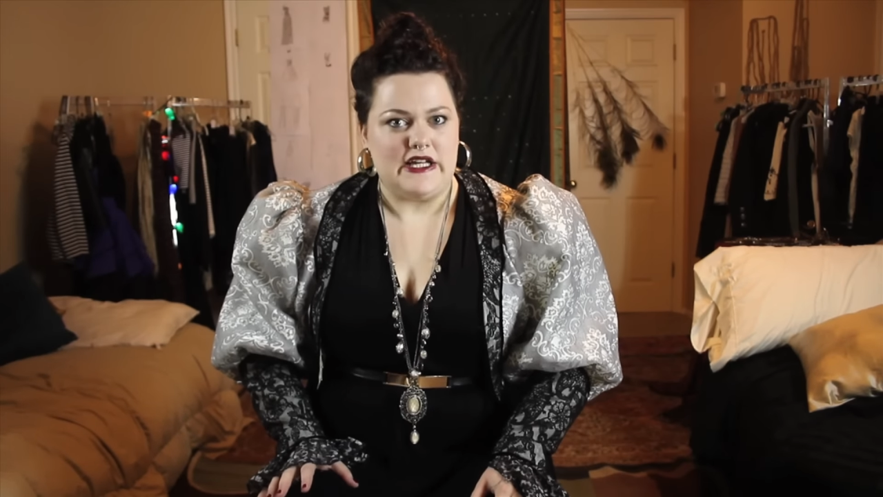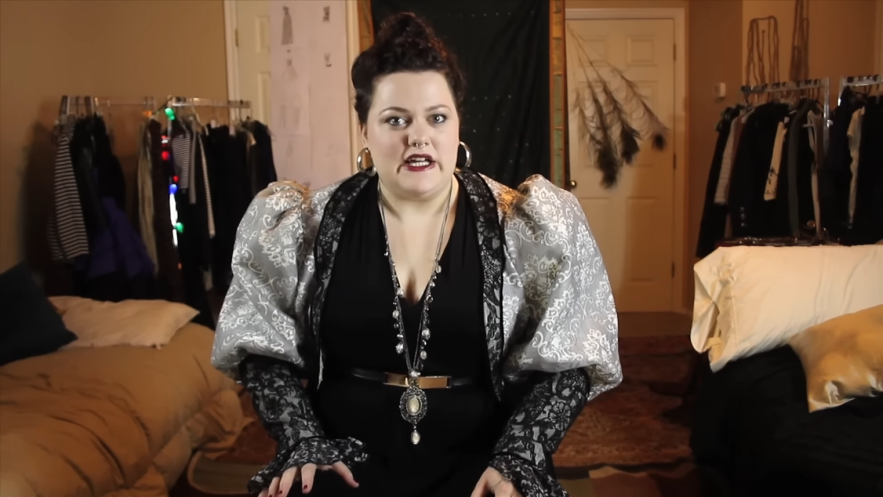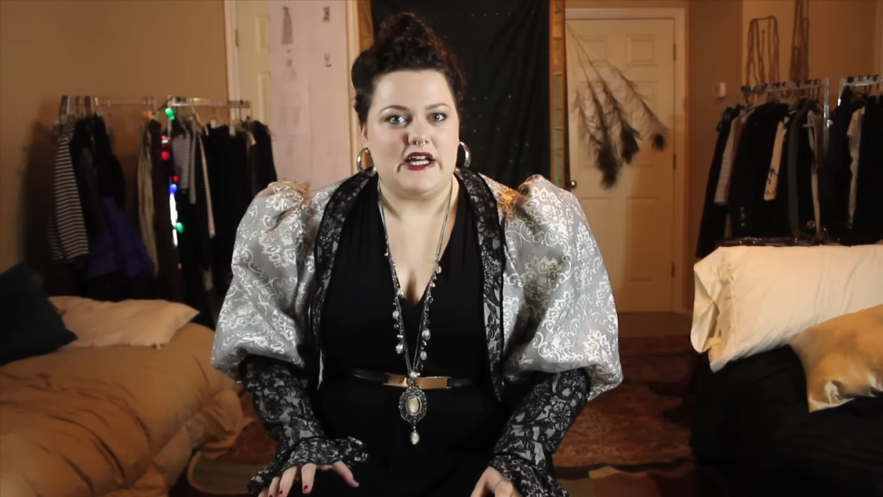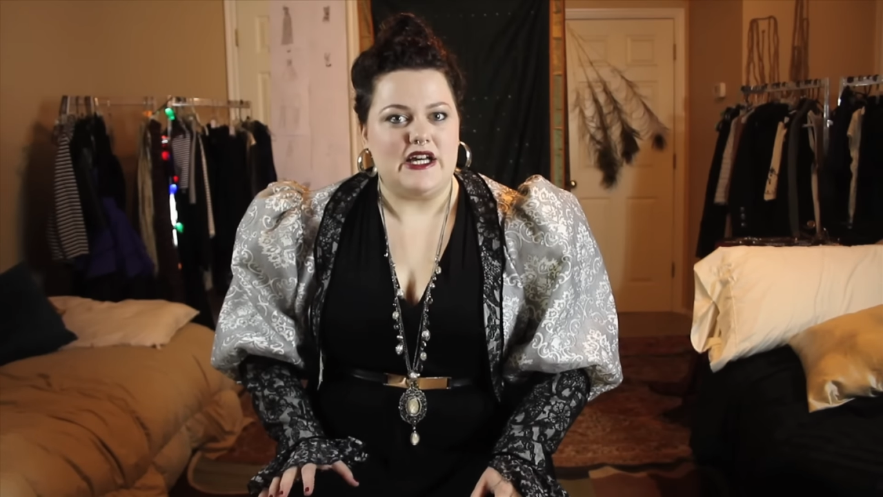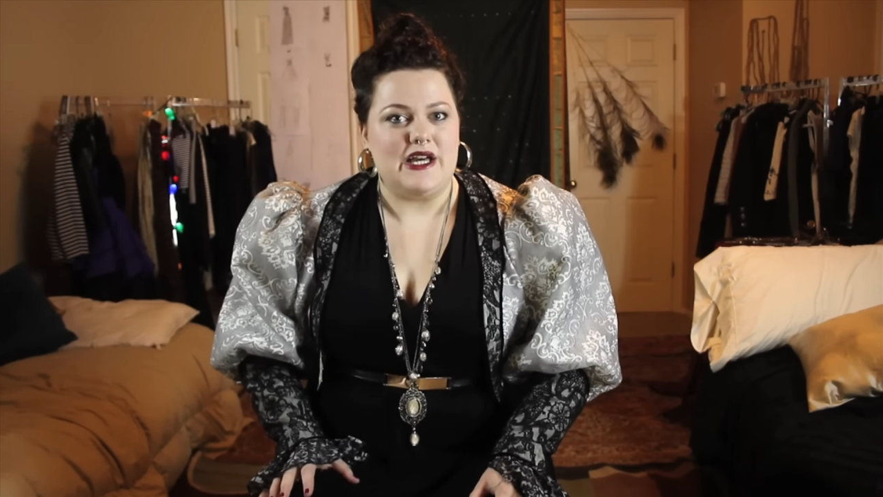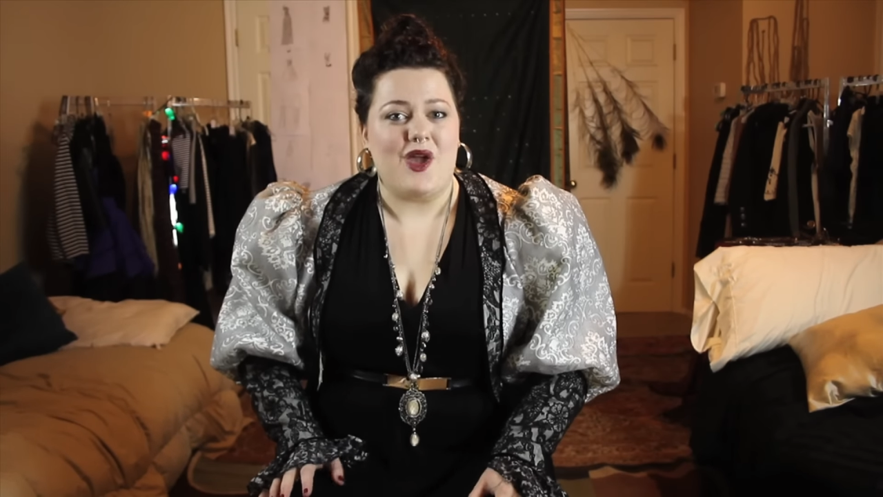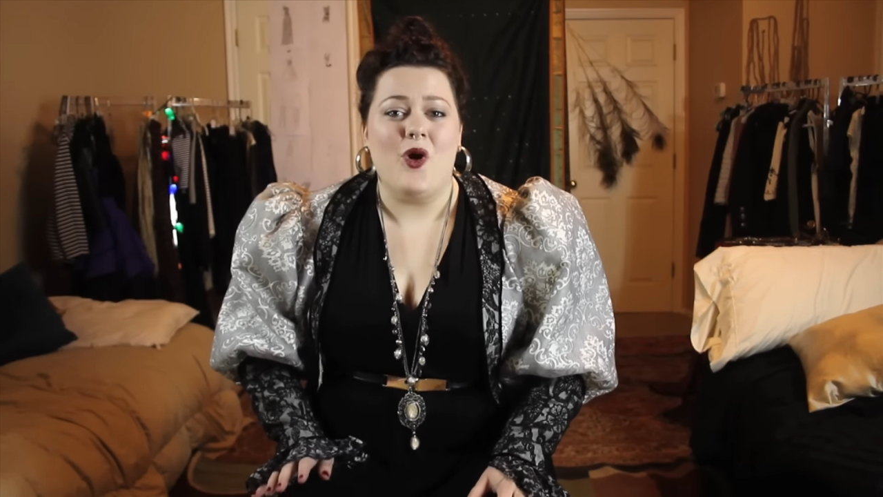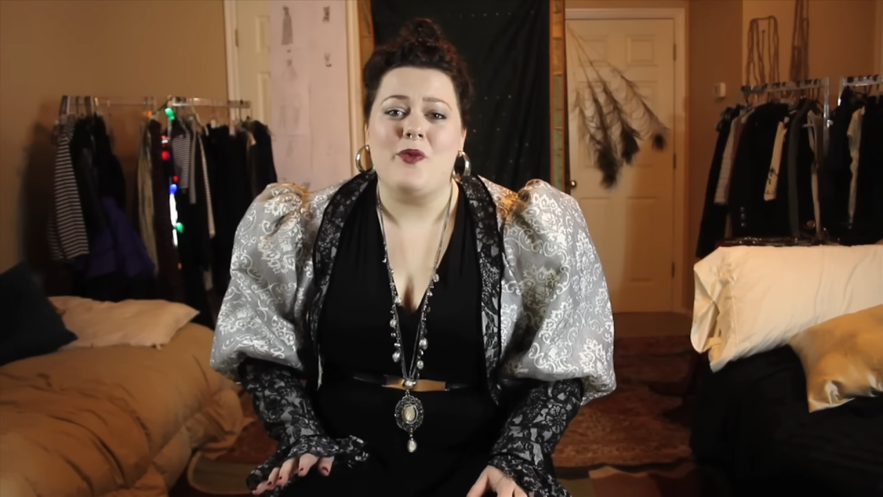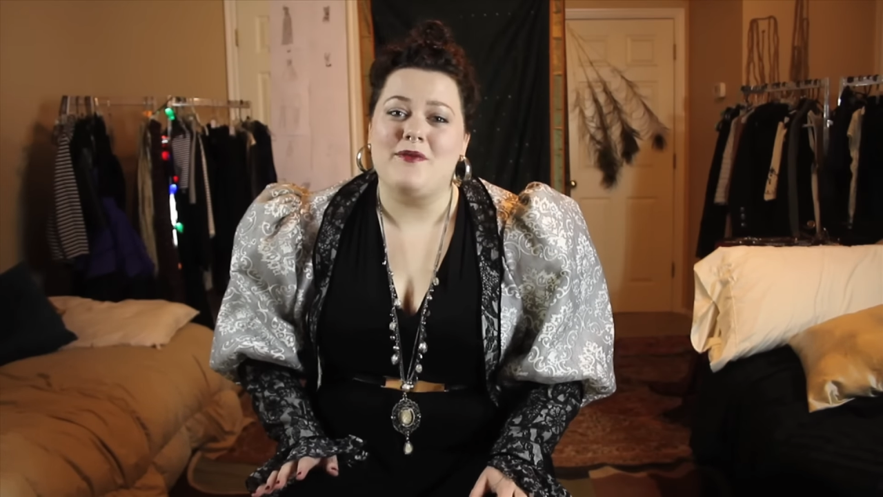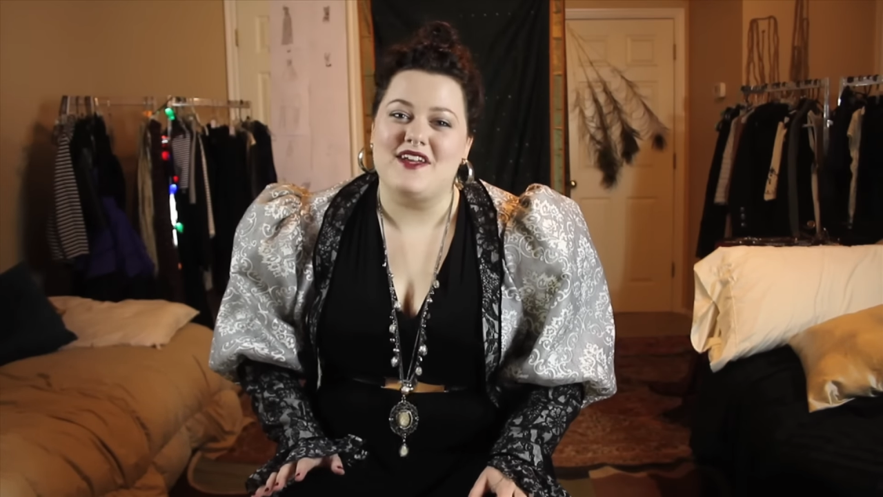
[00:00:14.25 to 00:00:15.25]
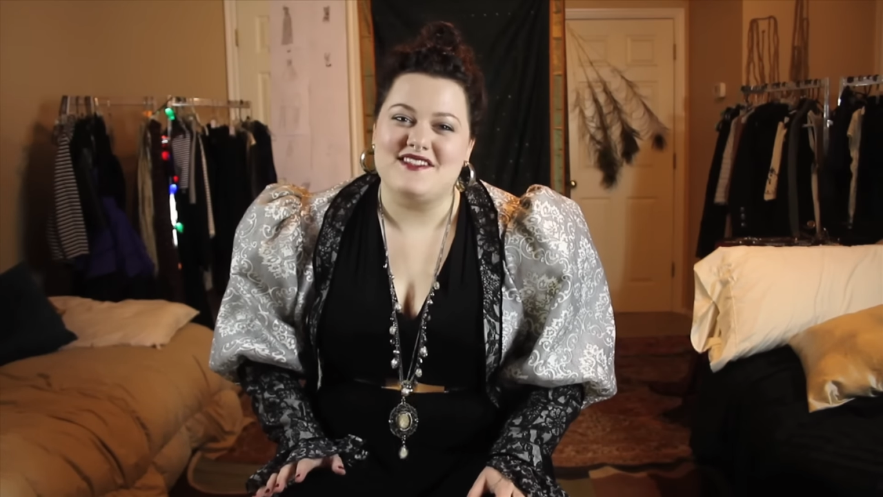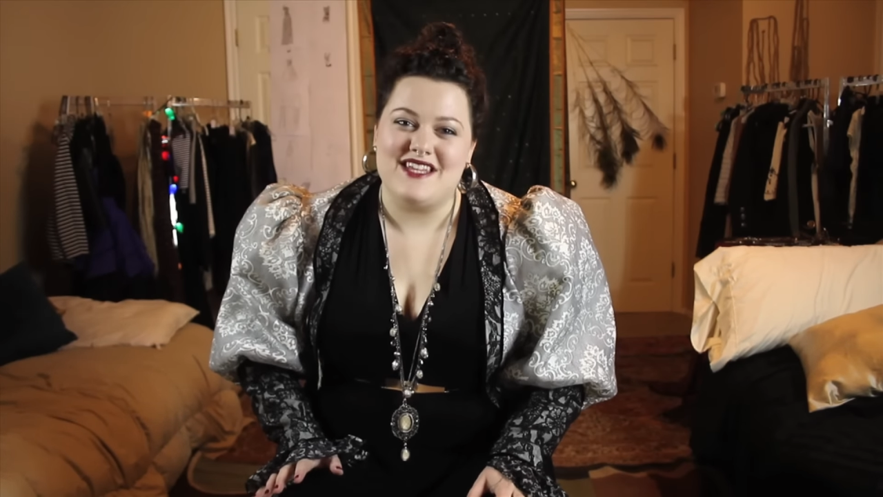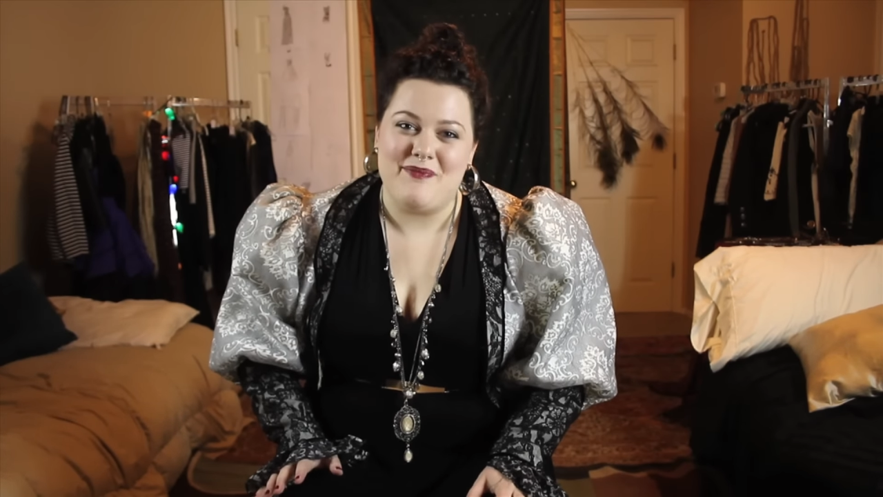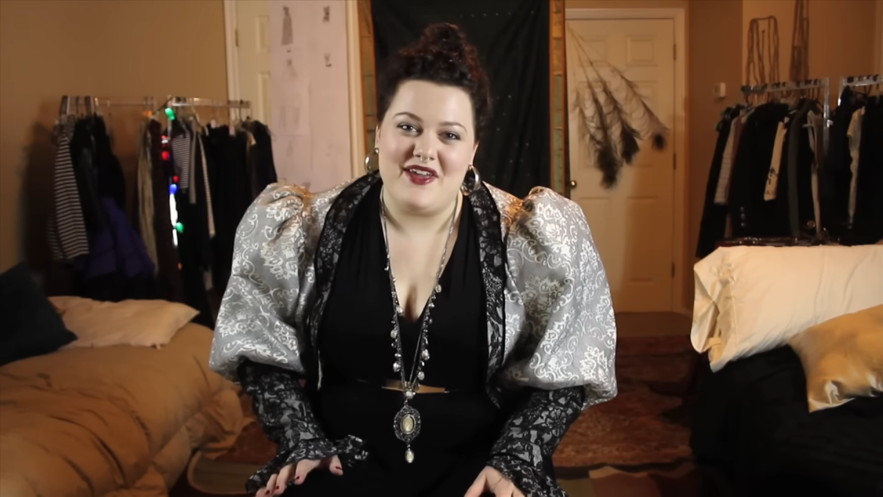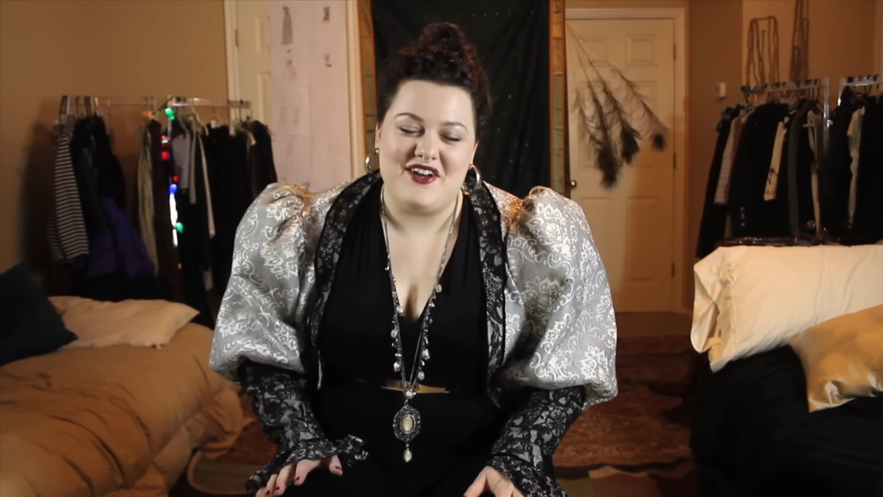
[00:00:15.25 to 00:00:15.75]
I hope I'm not
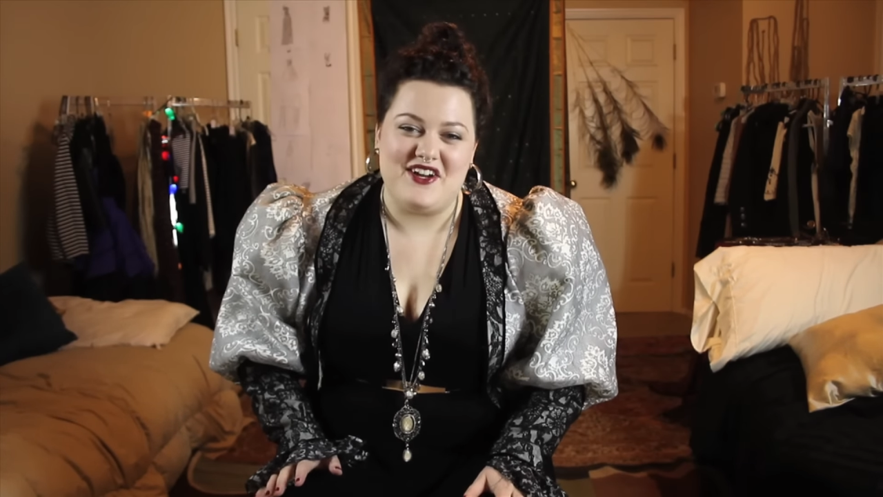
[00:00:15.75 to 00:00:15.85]
stepping